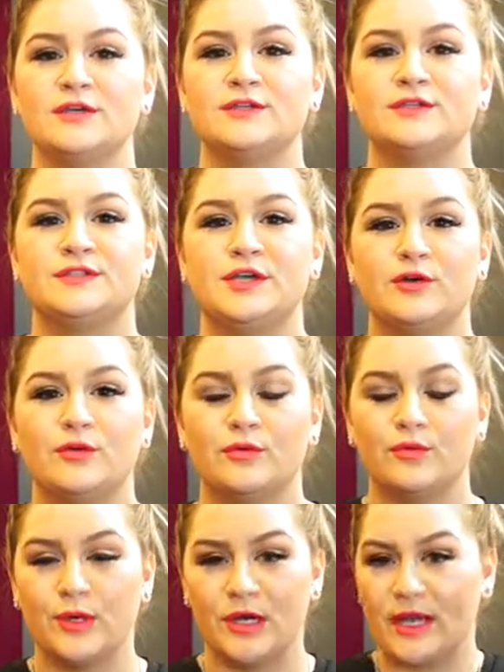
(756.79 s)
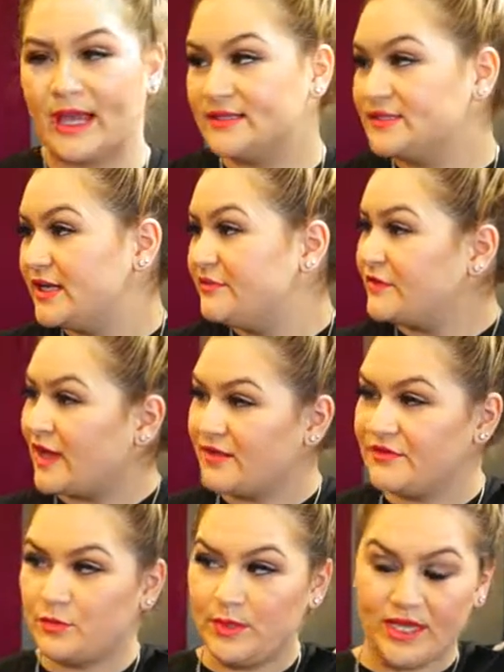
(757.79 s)
So we're at day five
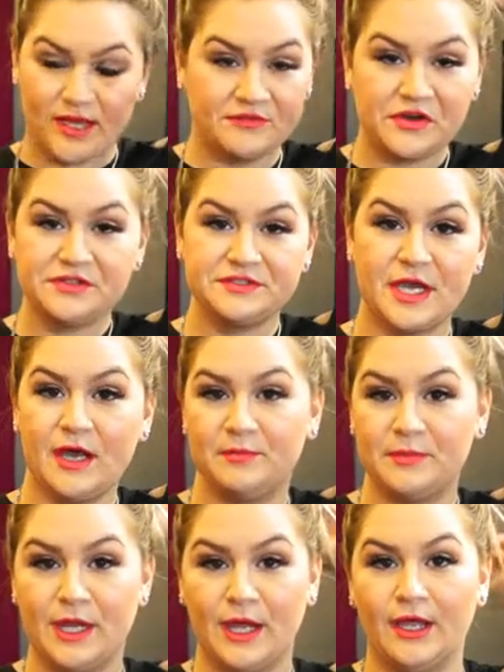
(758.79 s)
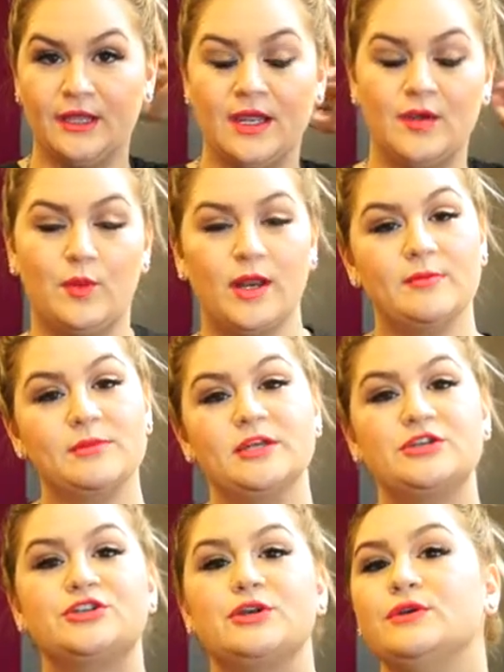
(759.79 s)
and we have our top knot and what I'm going to
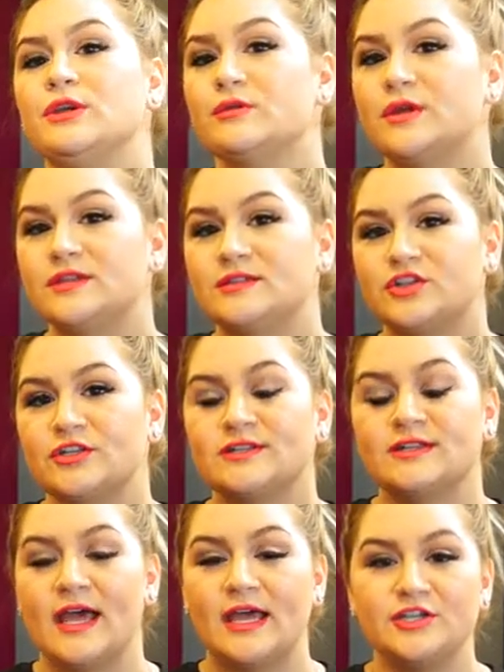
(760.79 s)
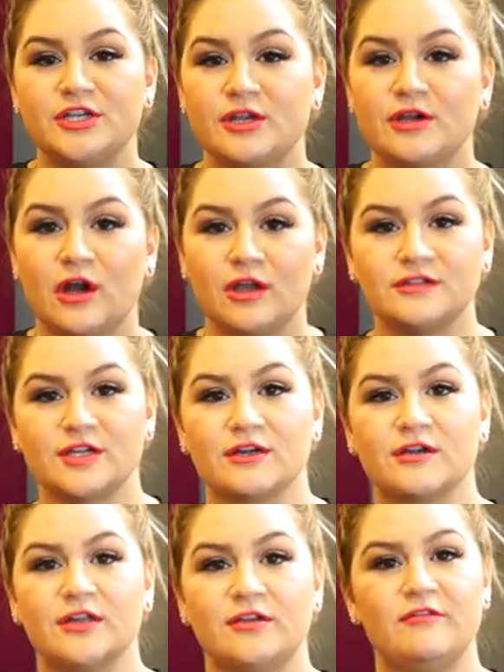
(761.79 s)
show you is just an edgier
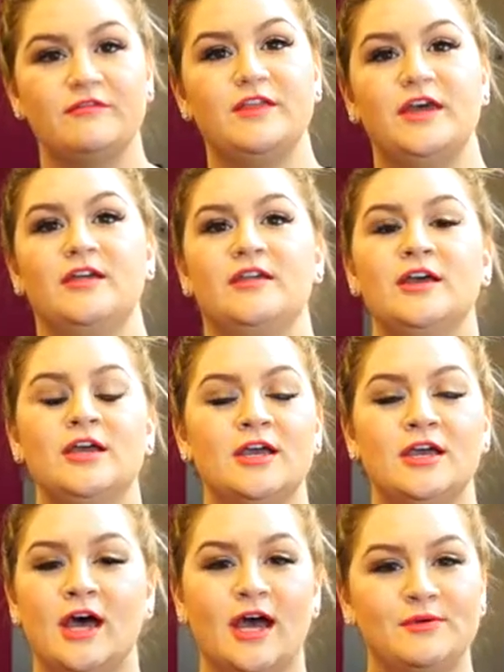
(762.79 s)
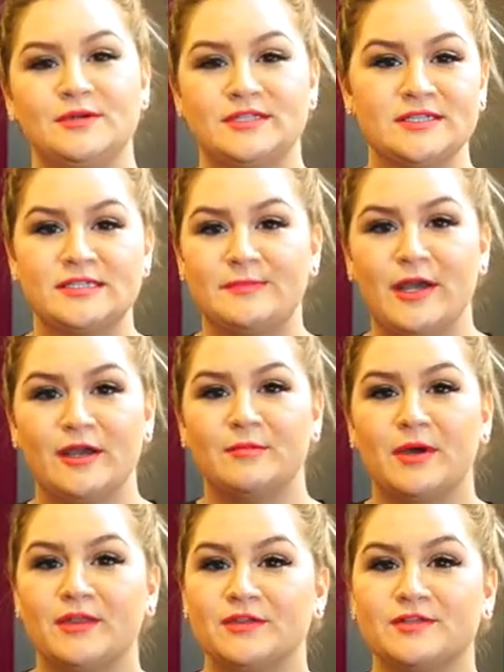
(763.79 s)
alternative that I was inspired
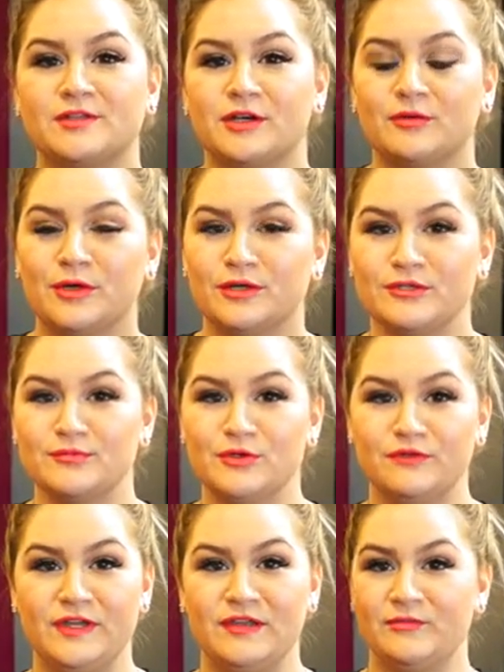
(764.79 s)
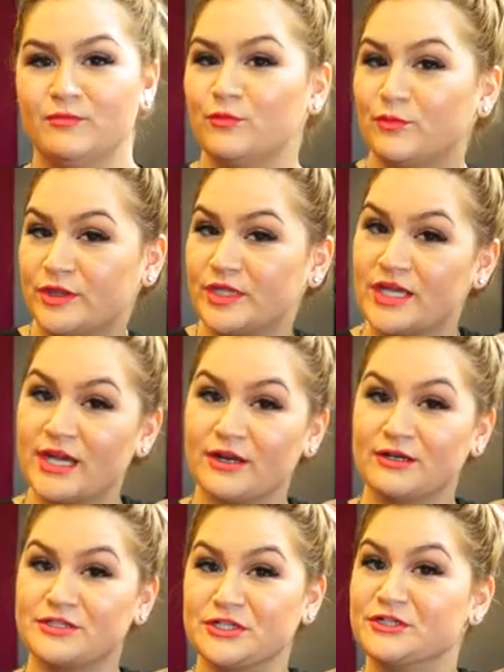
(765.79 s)
by the Star Wars movie with the
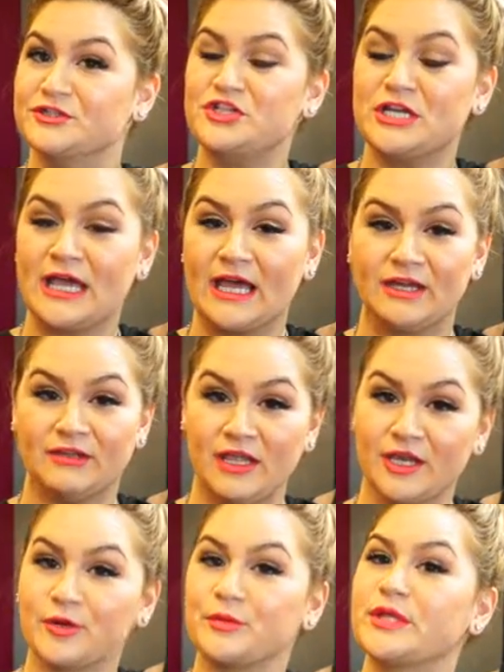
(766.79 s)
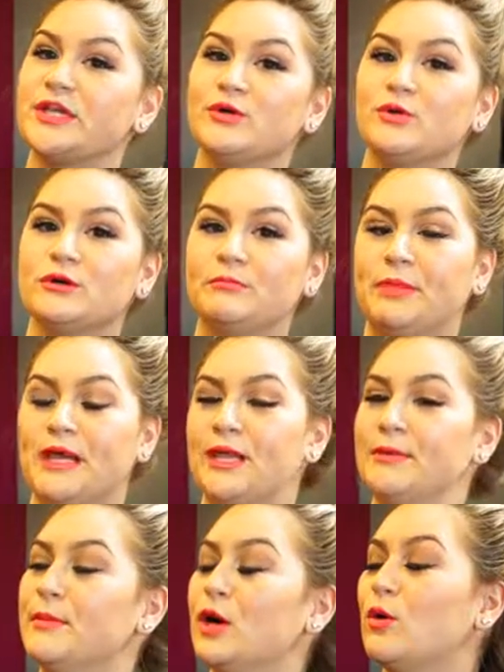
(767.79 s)
character and she had like a really cool
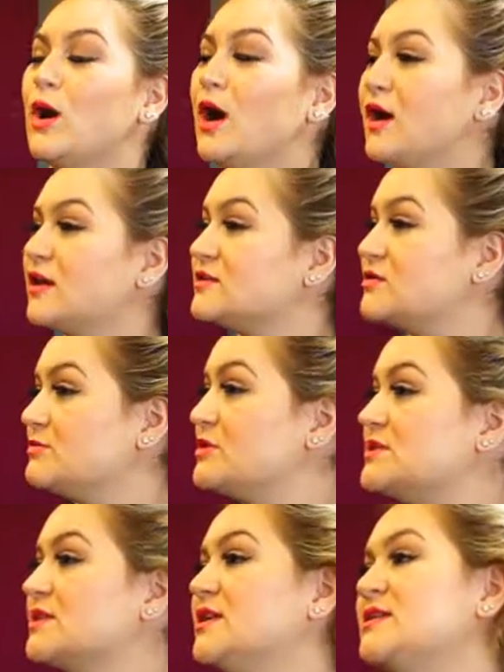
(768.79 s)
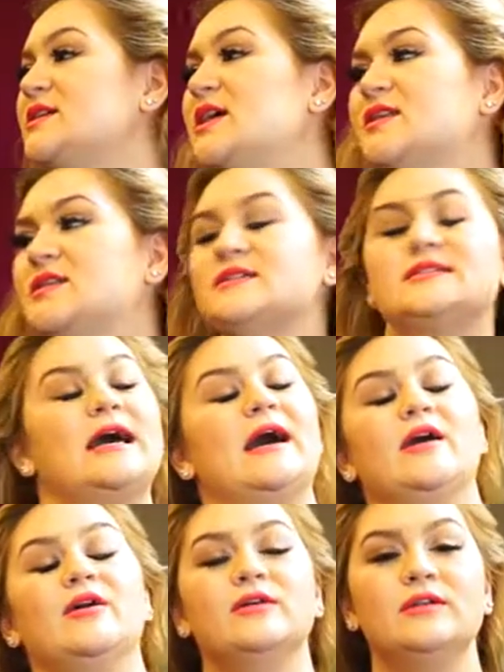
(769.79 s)
bun mohawk. So I'm just gonna take this
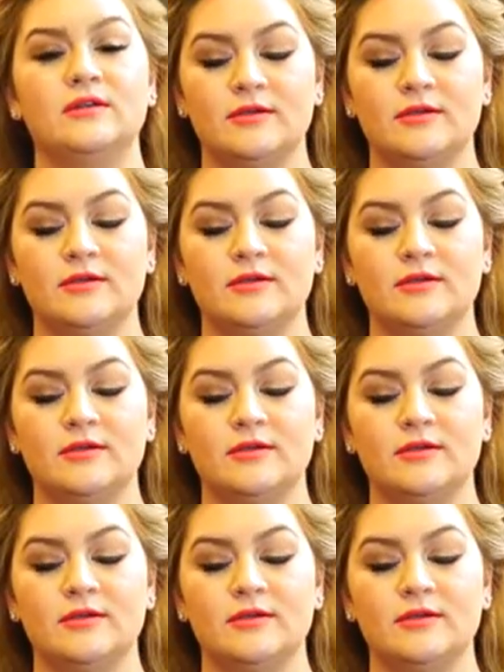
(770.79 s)
out,